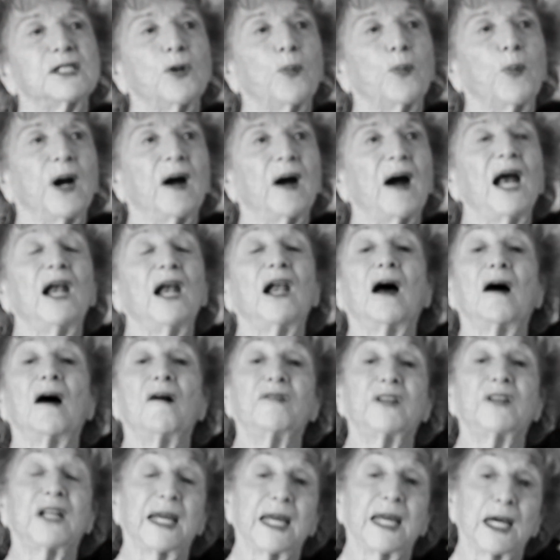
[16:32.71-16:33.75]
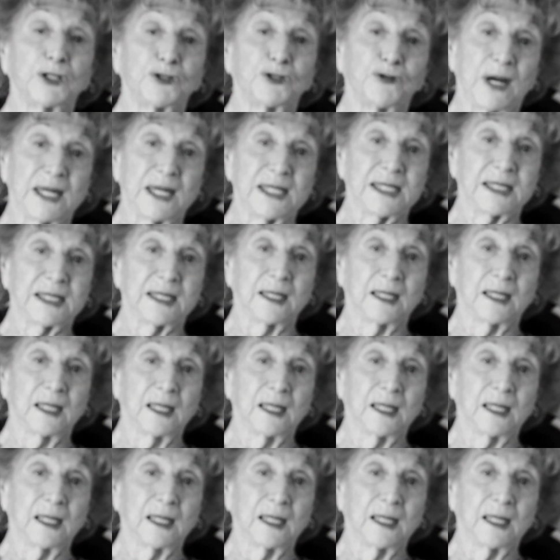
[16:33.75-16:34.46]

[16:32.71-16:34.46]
to wear, I love to get dressed.